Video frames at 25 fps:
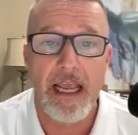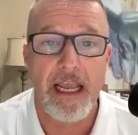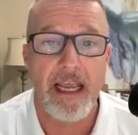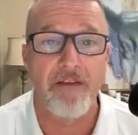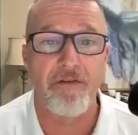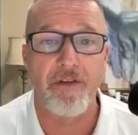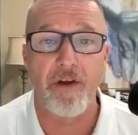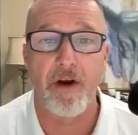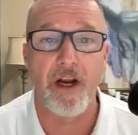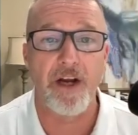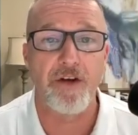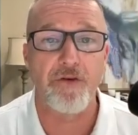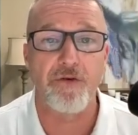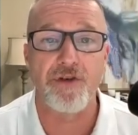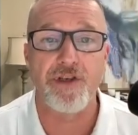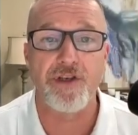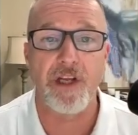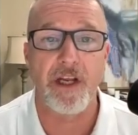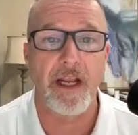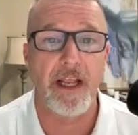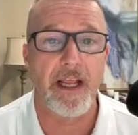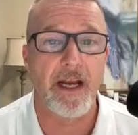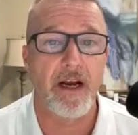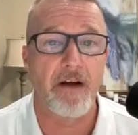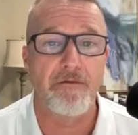If they're
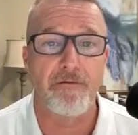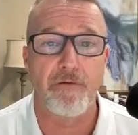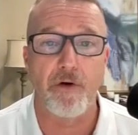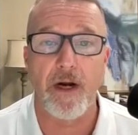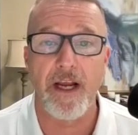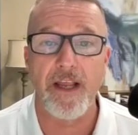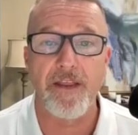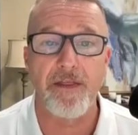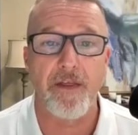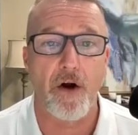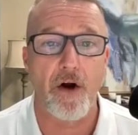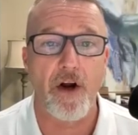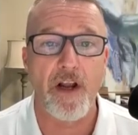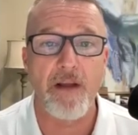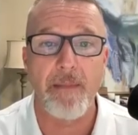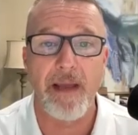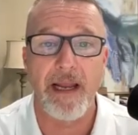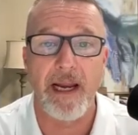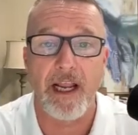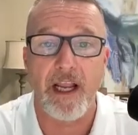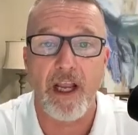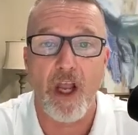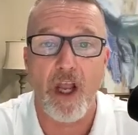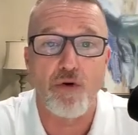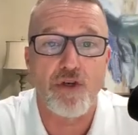interested in a free 30
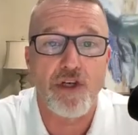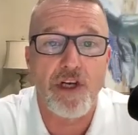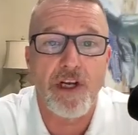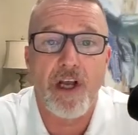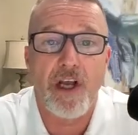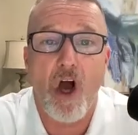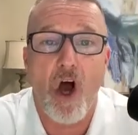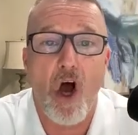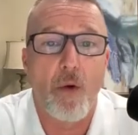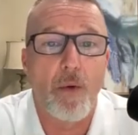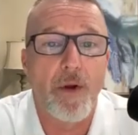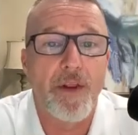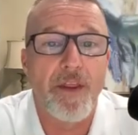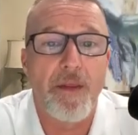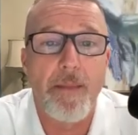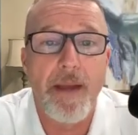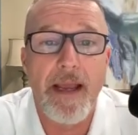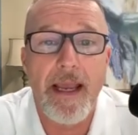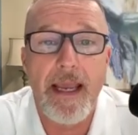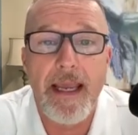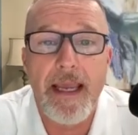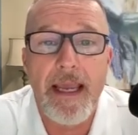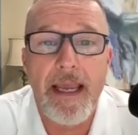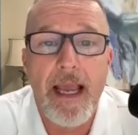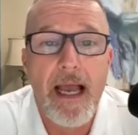minute coaching call with
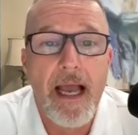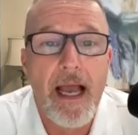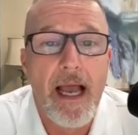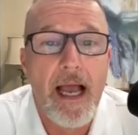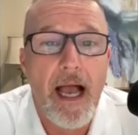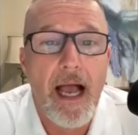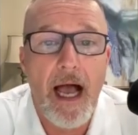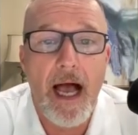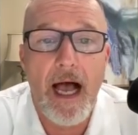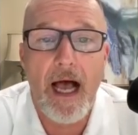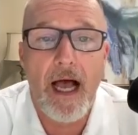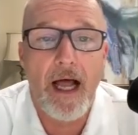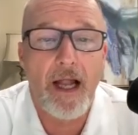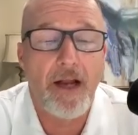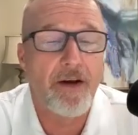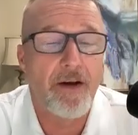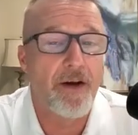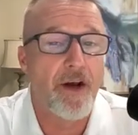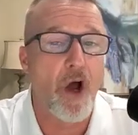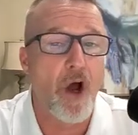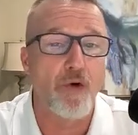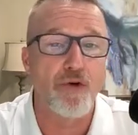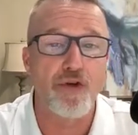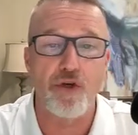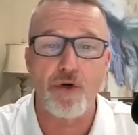me, uh,
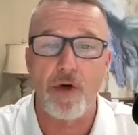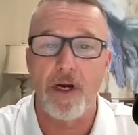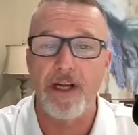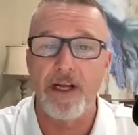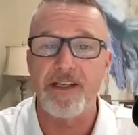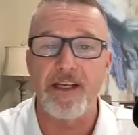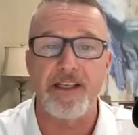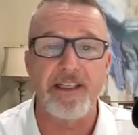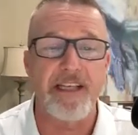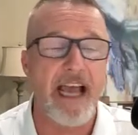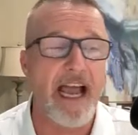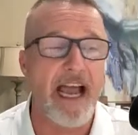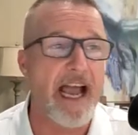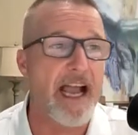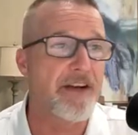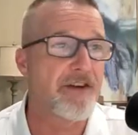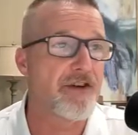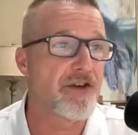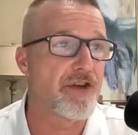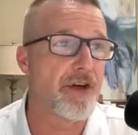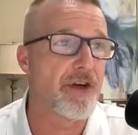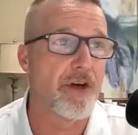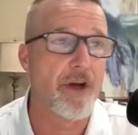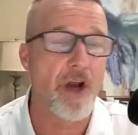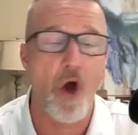no strings
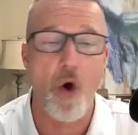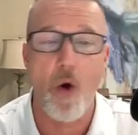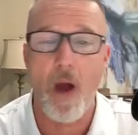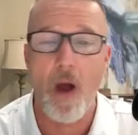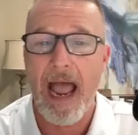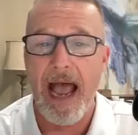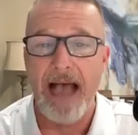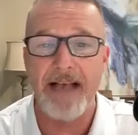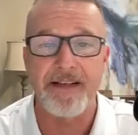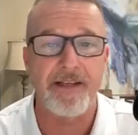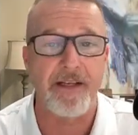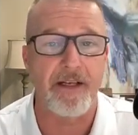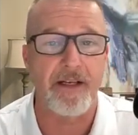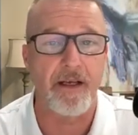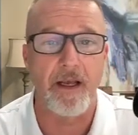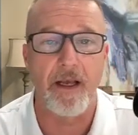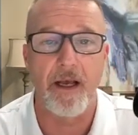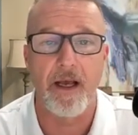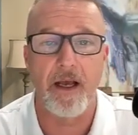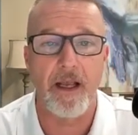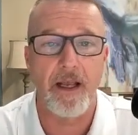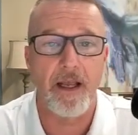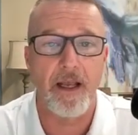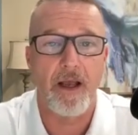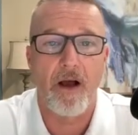attached, no ask uh,
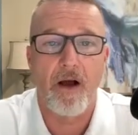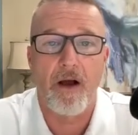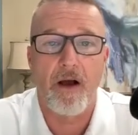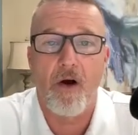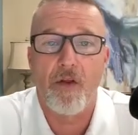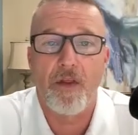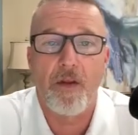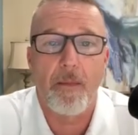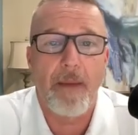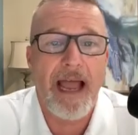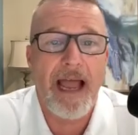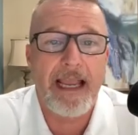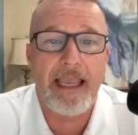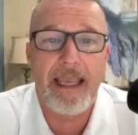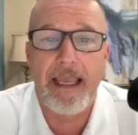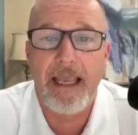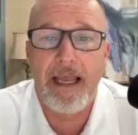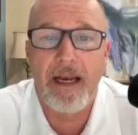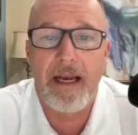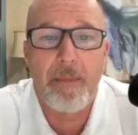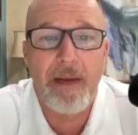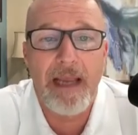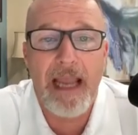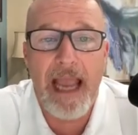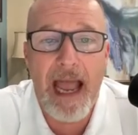uh, on the back
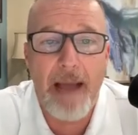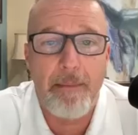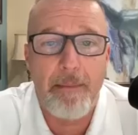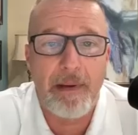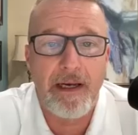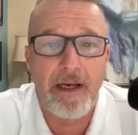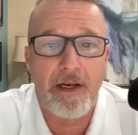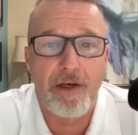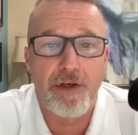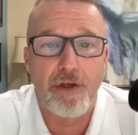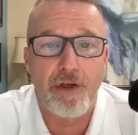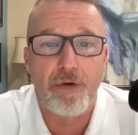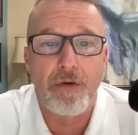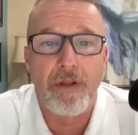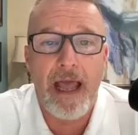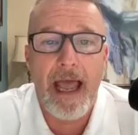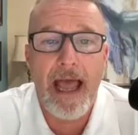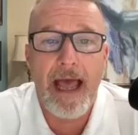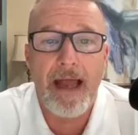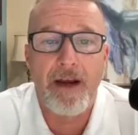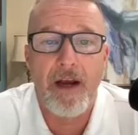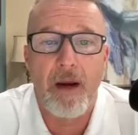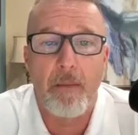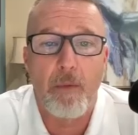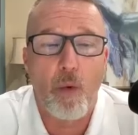end. be happy to do
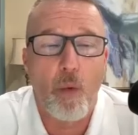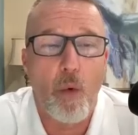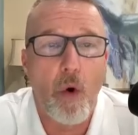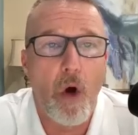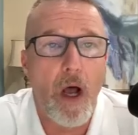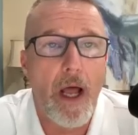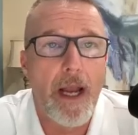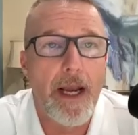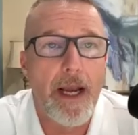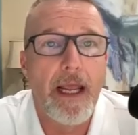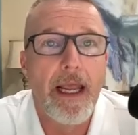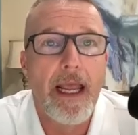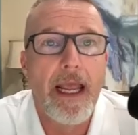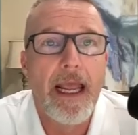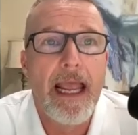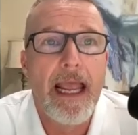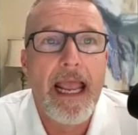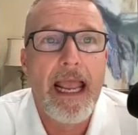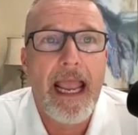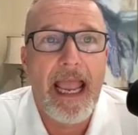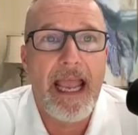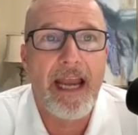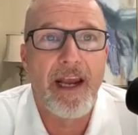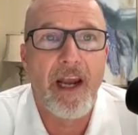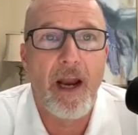that. Number one,
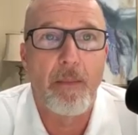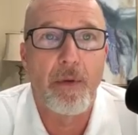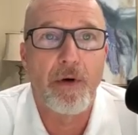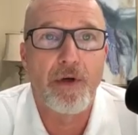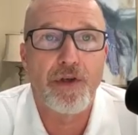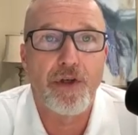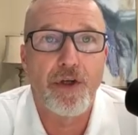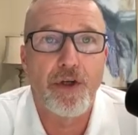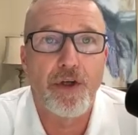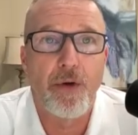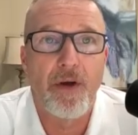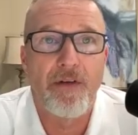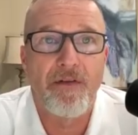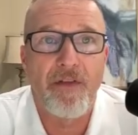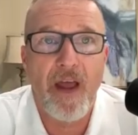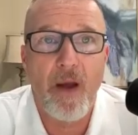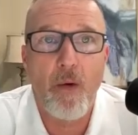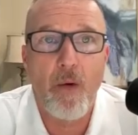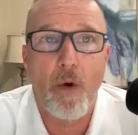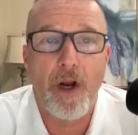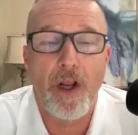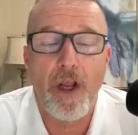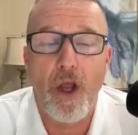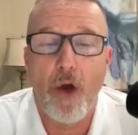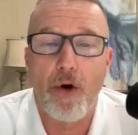and number two, if
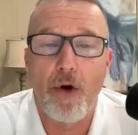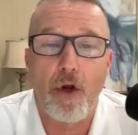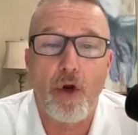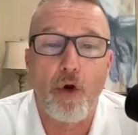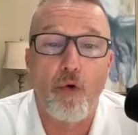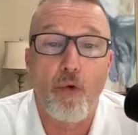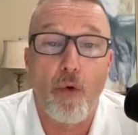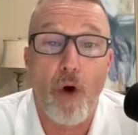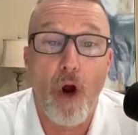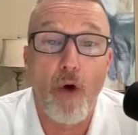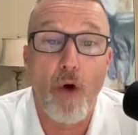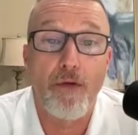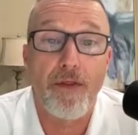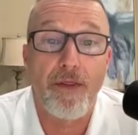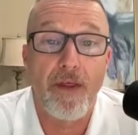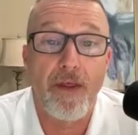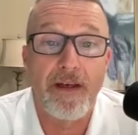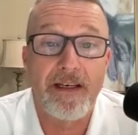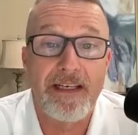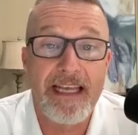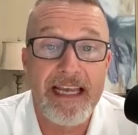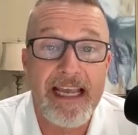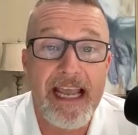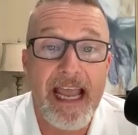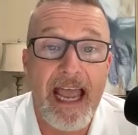they want to go to
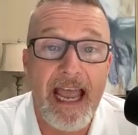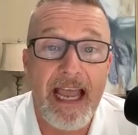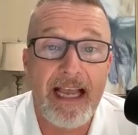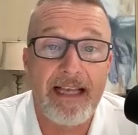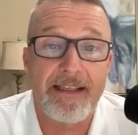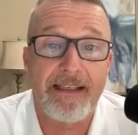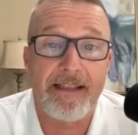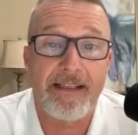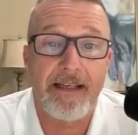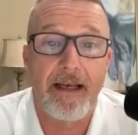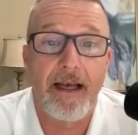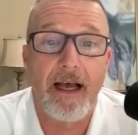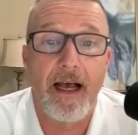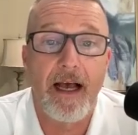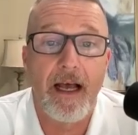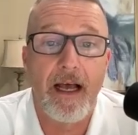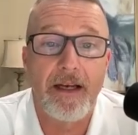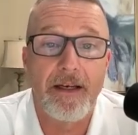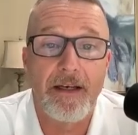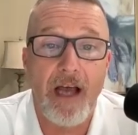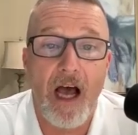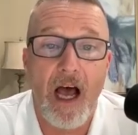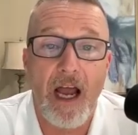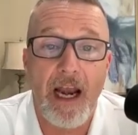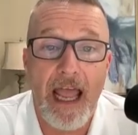
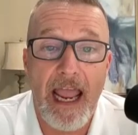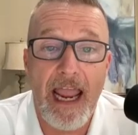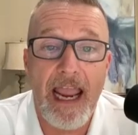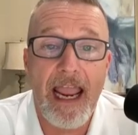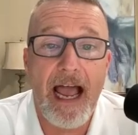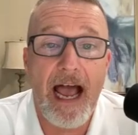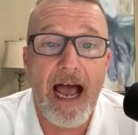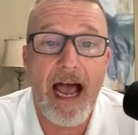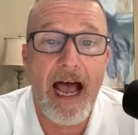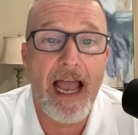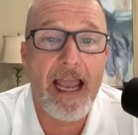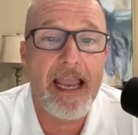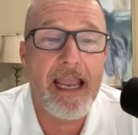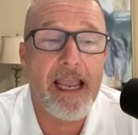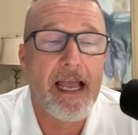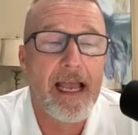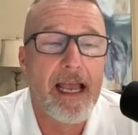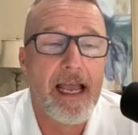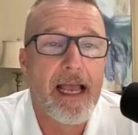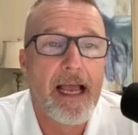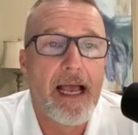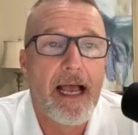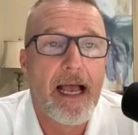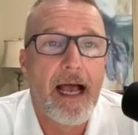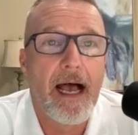growthdx.ai,
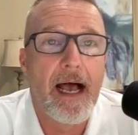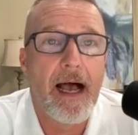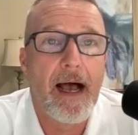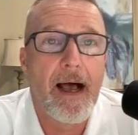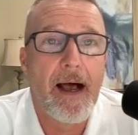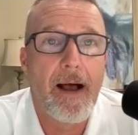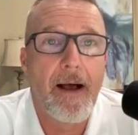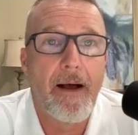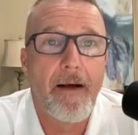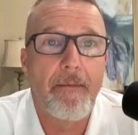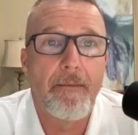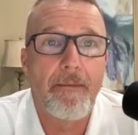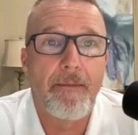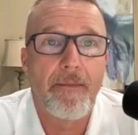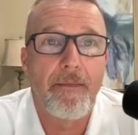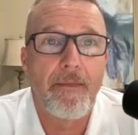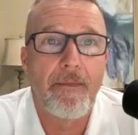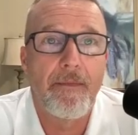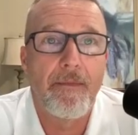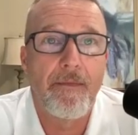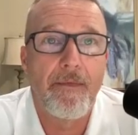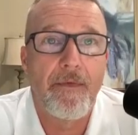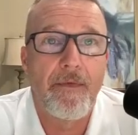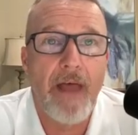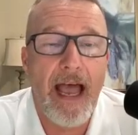uh, uh,
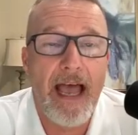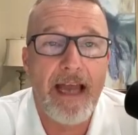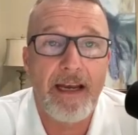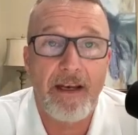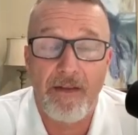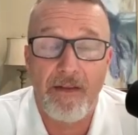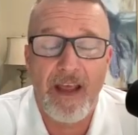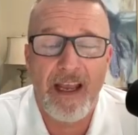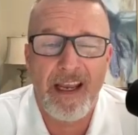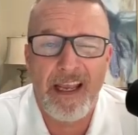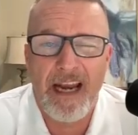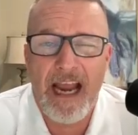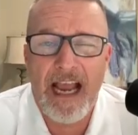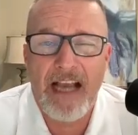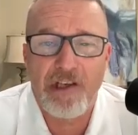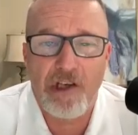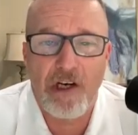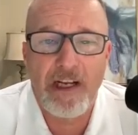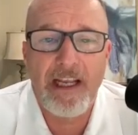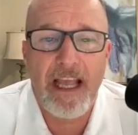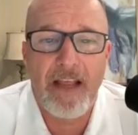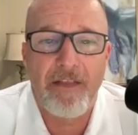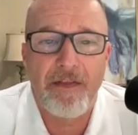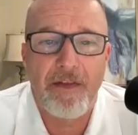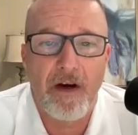that they can
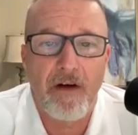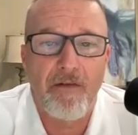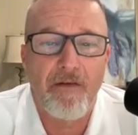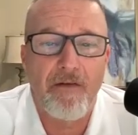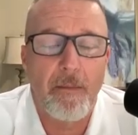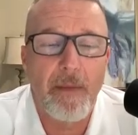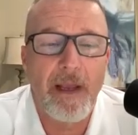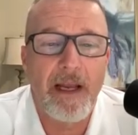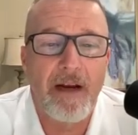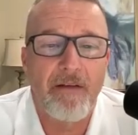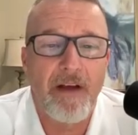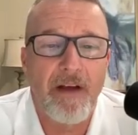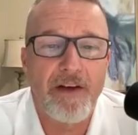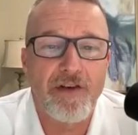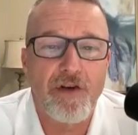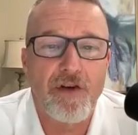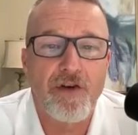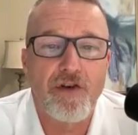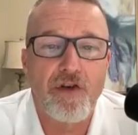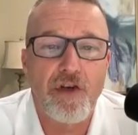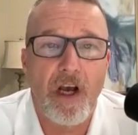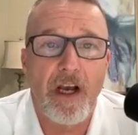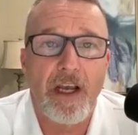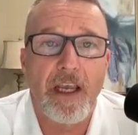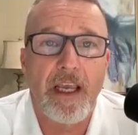actually get there from
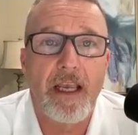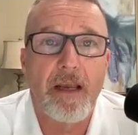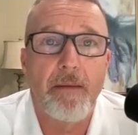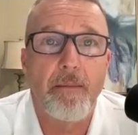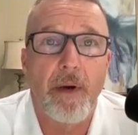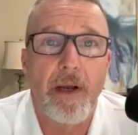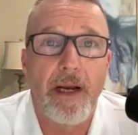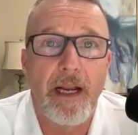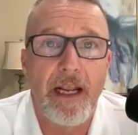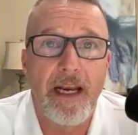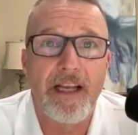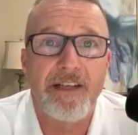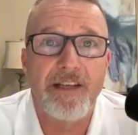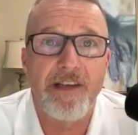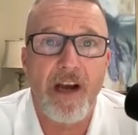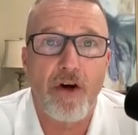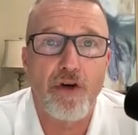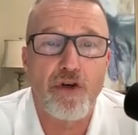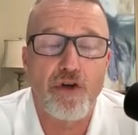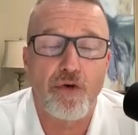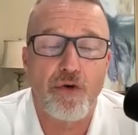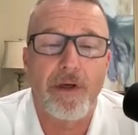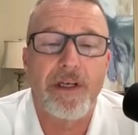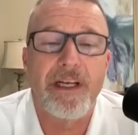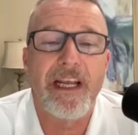Innovation Junkie. But it is
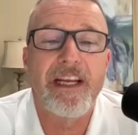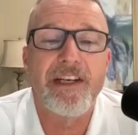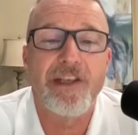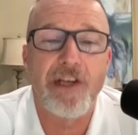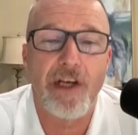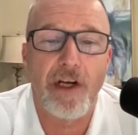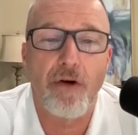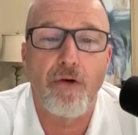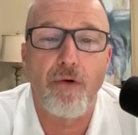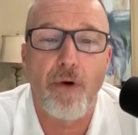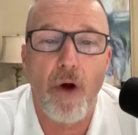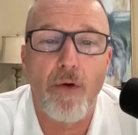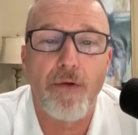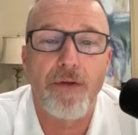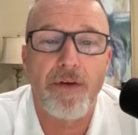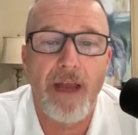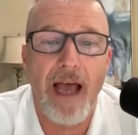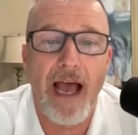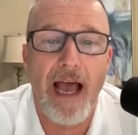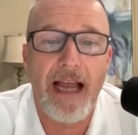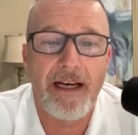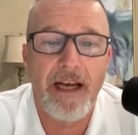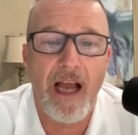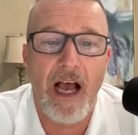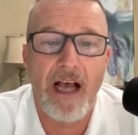our strategic growth
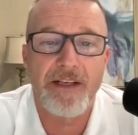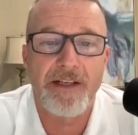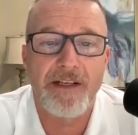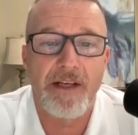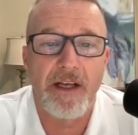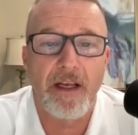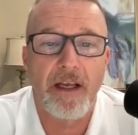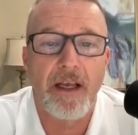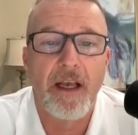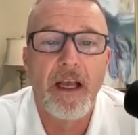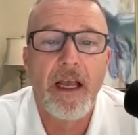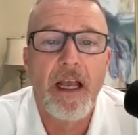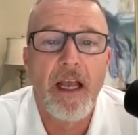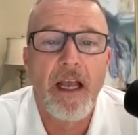diagnostic.